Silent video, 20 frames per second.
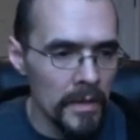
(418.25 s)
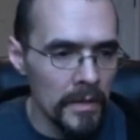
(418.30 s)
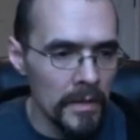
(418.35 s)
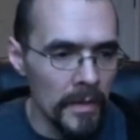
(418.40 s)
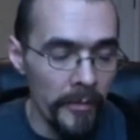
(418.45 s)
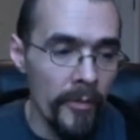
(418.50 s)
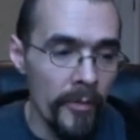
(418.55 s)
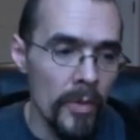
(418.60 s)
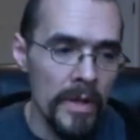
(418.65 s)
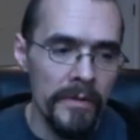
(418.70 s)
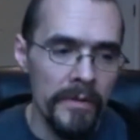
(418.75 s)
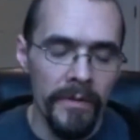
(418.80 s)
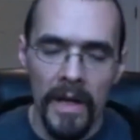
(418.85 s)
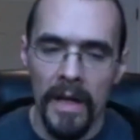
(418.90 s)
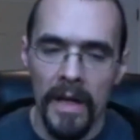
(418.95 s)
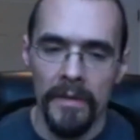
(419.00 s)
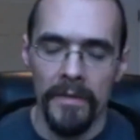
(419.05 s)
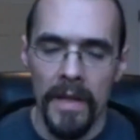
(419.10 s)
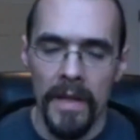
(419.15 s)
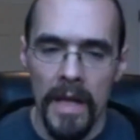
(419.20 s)
I'm
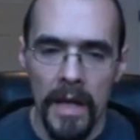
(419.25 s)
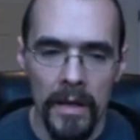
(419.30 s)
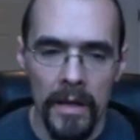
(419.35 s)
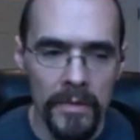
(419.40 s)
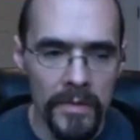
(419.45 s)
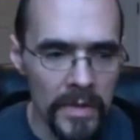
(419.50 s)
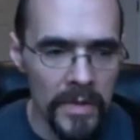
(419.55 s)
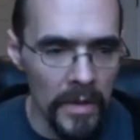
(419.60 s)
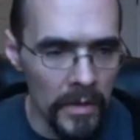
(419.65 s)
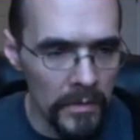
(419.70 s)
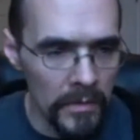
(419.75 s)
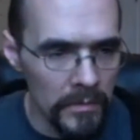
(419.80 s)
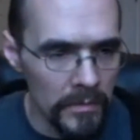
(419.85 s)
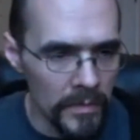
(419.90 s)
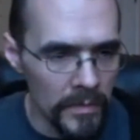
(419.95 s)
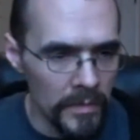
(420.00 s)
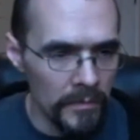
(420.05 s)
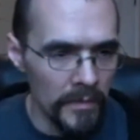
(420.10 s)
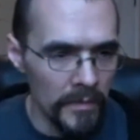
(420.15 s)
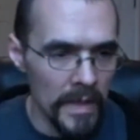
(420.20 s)
45 now, so
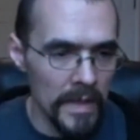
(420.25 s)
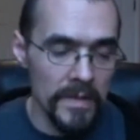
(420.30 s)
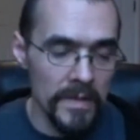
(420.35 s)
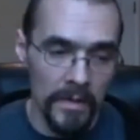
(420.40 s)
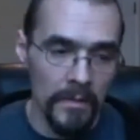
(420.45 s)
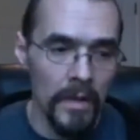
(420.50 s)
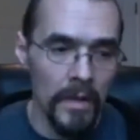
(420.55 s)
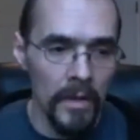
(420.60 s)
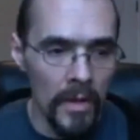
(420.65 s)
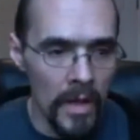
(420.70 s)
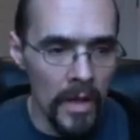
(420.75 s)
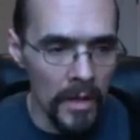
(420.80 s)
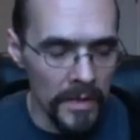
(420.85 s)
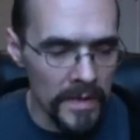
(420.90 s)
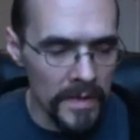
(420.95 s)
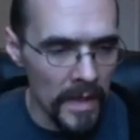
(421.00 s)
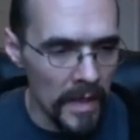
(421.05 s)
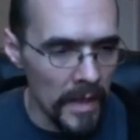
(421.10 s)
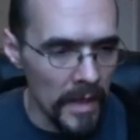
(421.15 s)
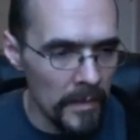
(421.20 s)
that's a
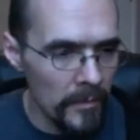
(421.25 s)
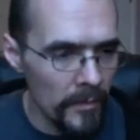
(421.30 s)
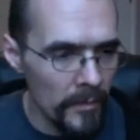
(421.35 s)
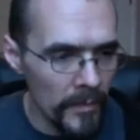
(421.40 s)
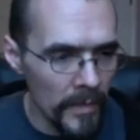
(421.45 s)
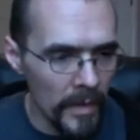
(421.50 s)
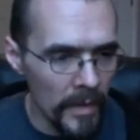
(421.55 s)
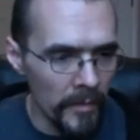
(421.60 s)
long time.